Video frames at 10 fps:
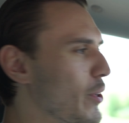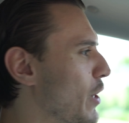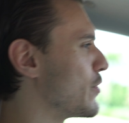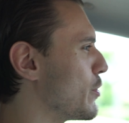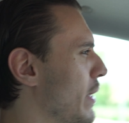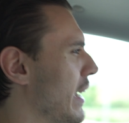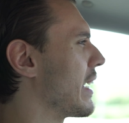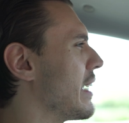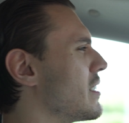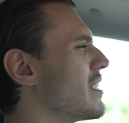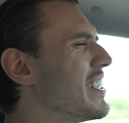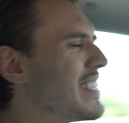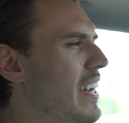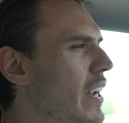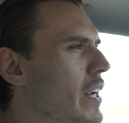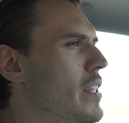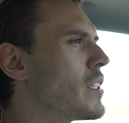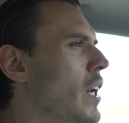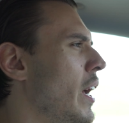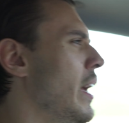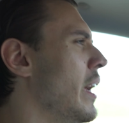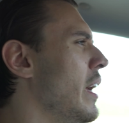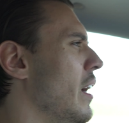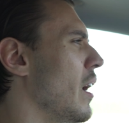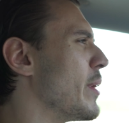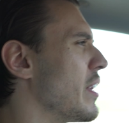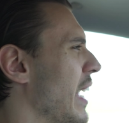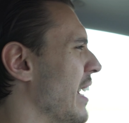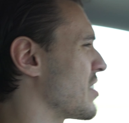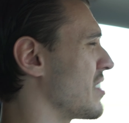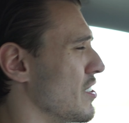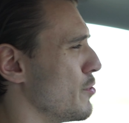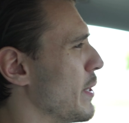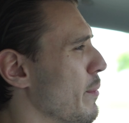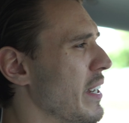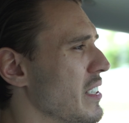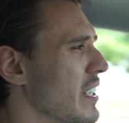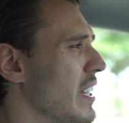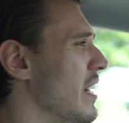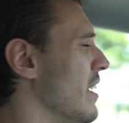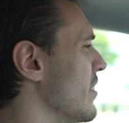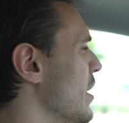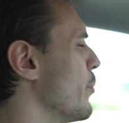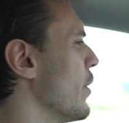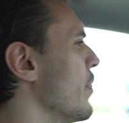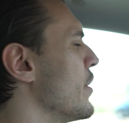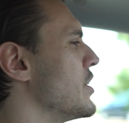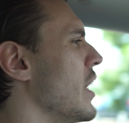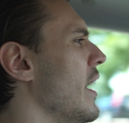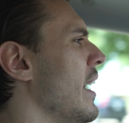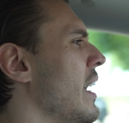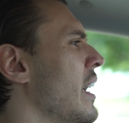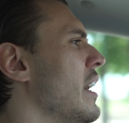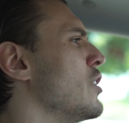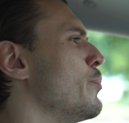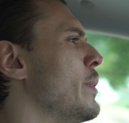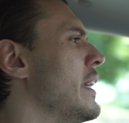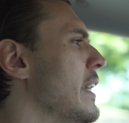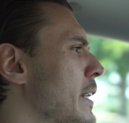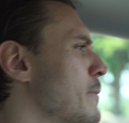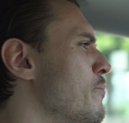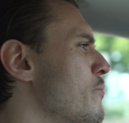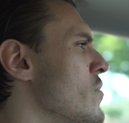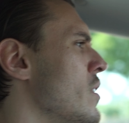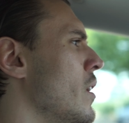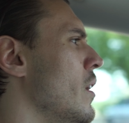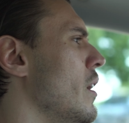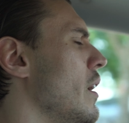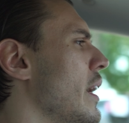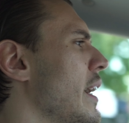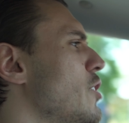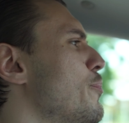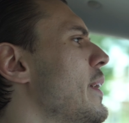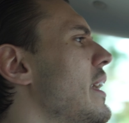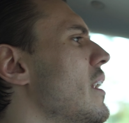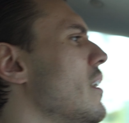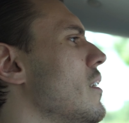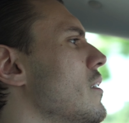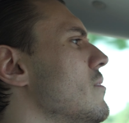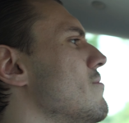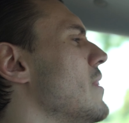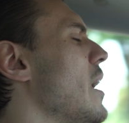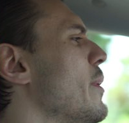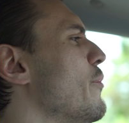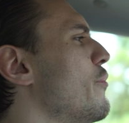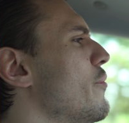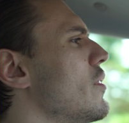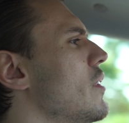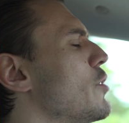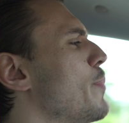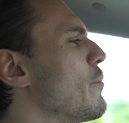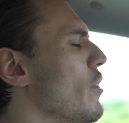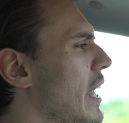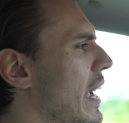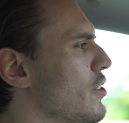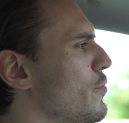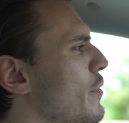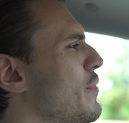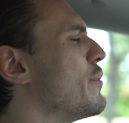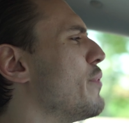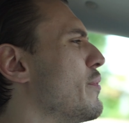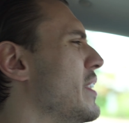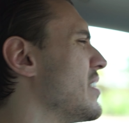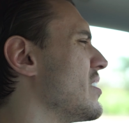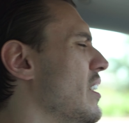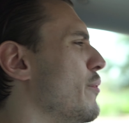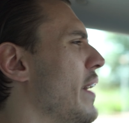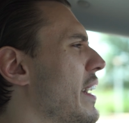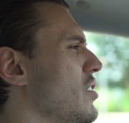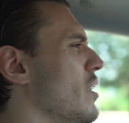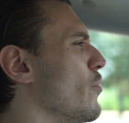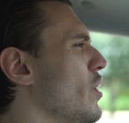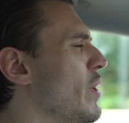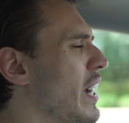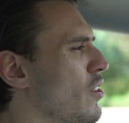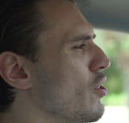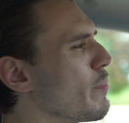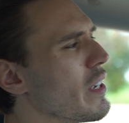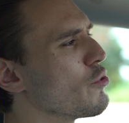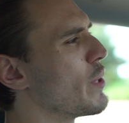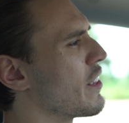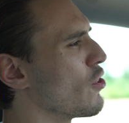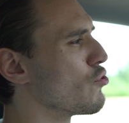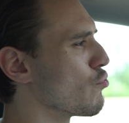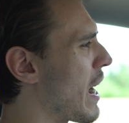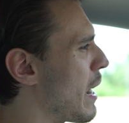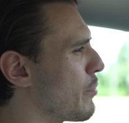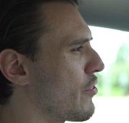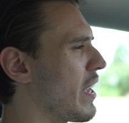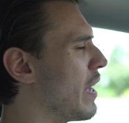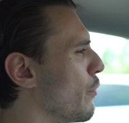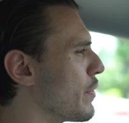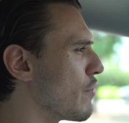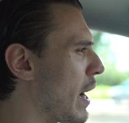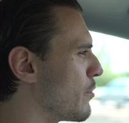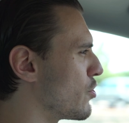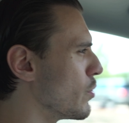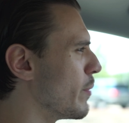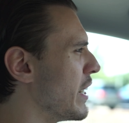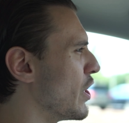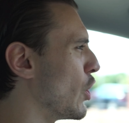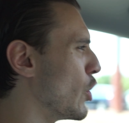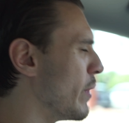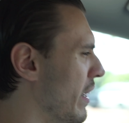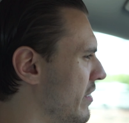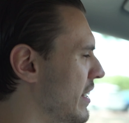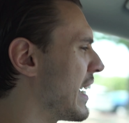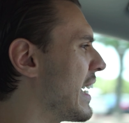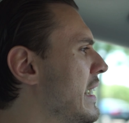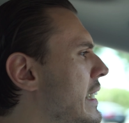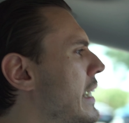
We're going for some pancakes. And the diet, the diet here. I mean, the exercise has been amazing here, hasn't it? But the diet here has been, it's been. Relaxed. I mean, it's been relaxed. 50-50 isn't a fair summary. We had good meals. We had those wraps, healthy wraps that we made at home yesterday.